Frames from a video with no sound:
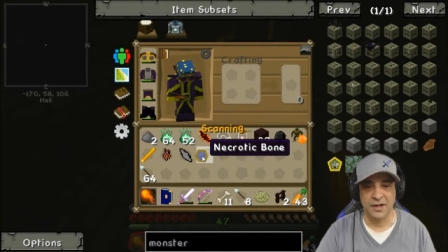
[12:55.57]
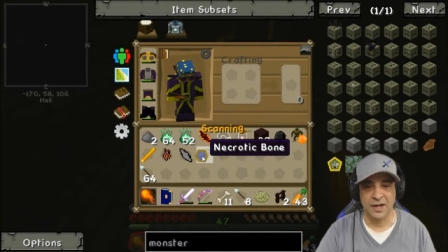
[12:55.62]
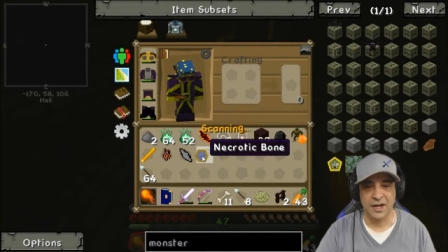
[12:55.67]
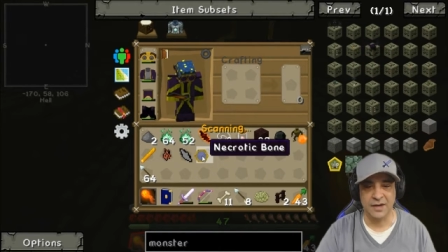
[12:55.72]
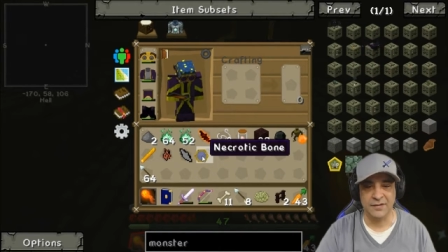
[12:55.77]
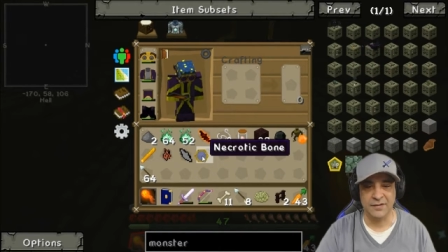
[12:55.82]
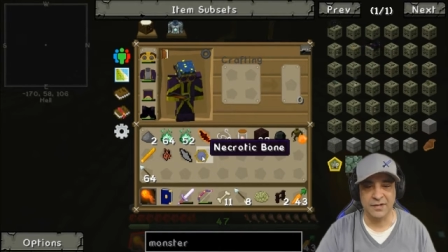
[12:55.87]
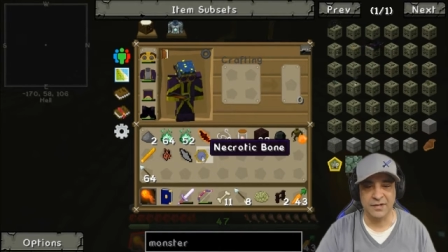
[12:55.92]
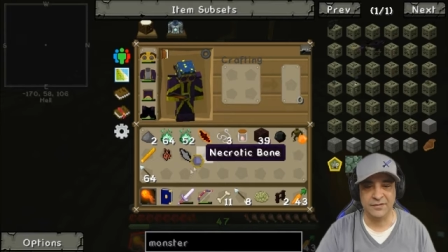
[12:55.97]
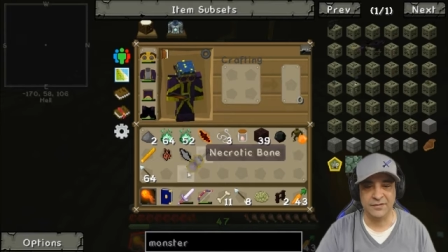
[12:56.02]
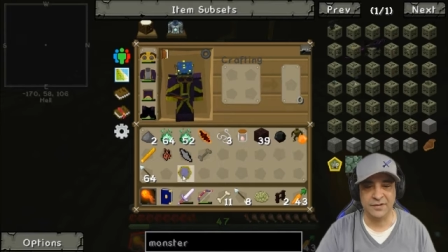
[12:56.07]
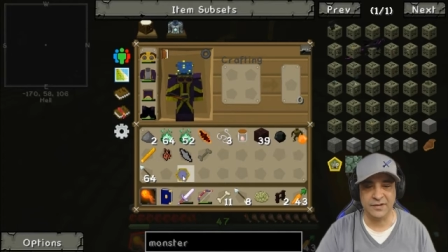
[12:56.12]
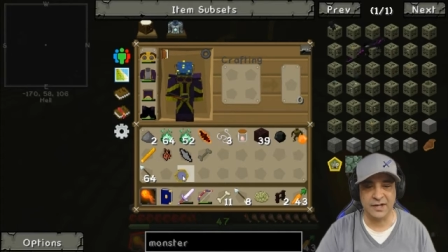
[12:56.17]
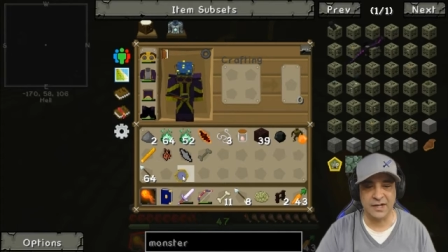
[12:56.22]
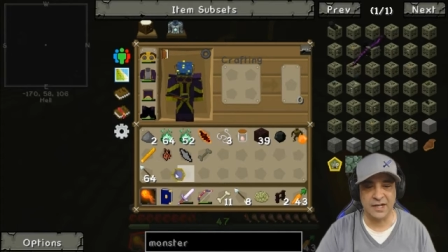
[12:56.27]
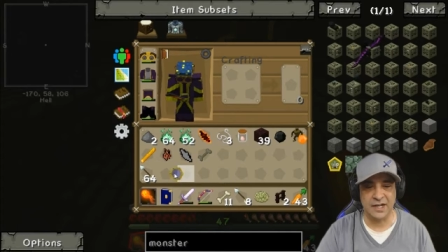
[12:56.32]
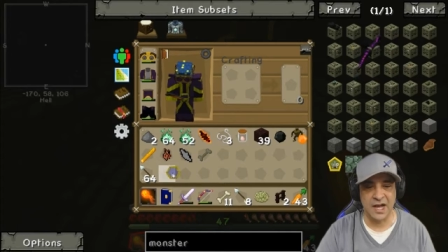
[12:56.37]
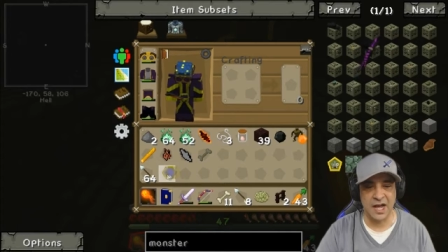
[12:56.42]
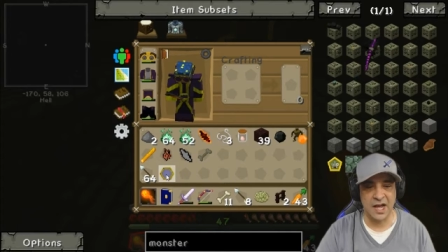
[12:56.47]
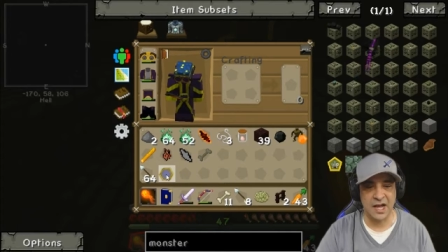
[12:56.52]
I haven't
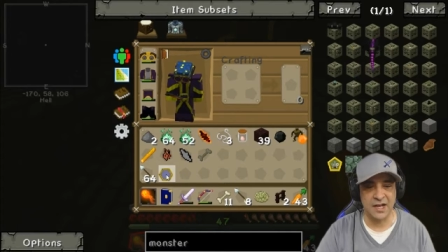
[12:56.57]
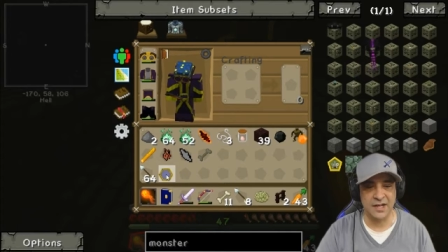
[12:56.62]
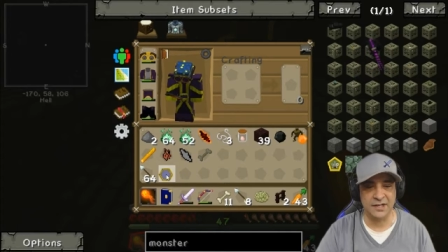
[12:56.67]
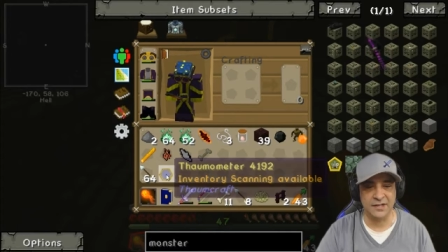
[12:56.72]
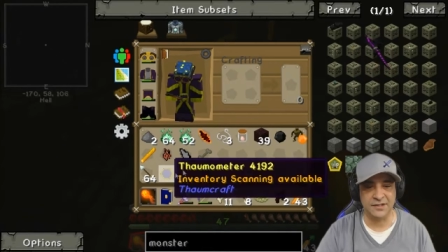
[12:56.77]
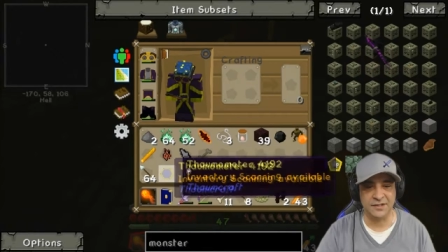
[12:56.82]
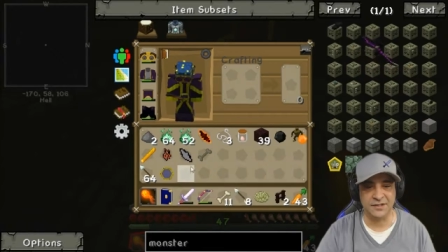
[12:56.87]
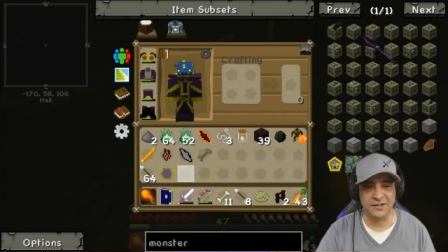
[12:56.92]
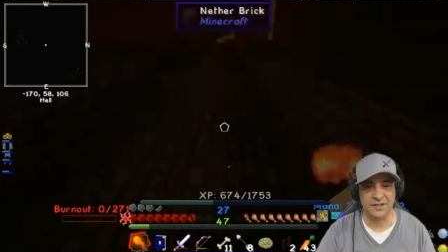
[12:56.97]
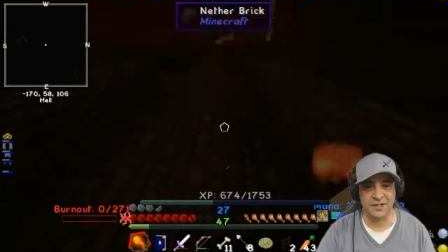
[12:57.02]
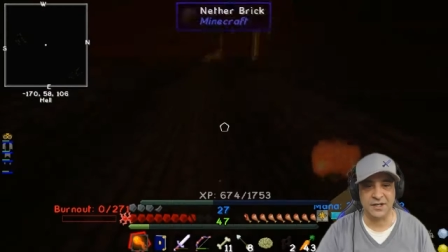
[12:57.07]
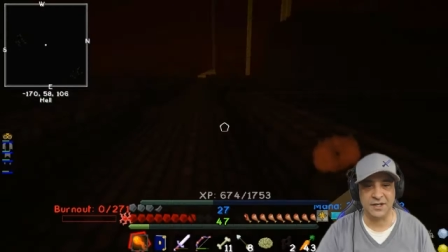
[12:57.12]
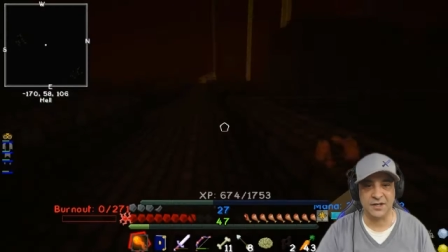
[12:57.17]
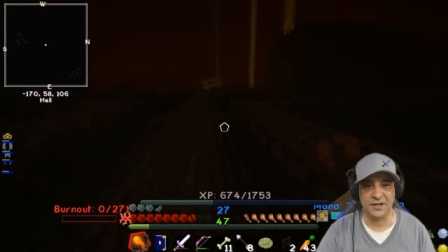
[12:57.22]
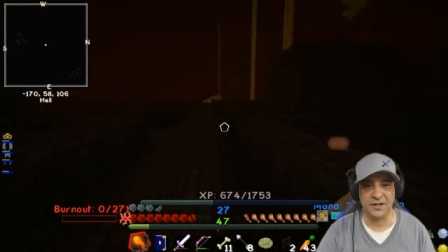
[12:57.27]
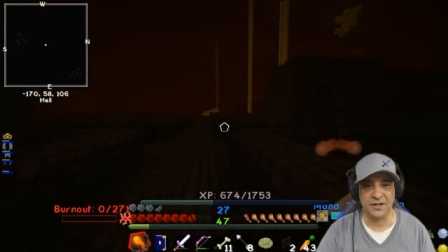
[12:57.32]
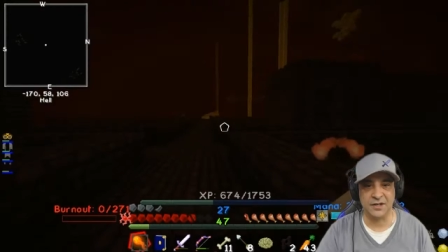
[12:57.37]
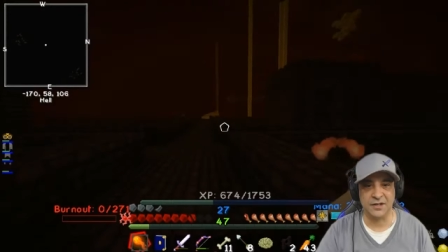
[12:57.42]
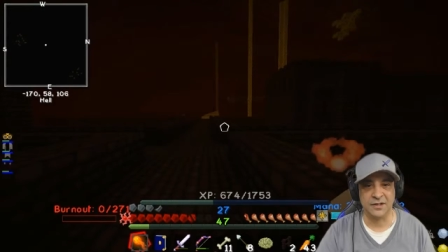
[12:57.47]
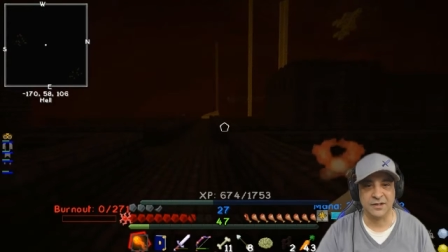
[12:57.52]
even got into Tanker.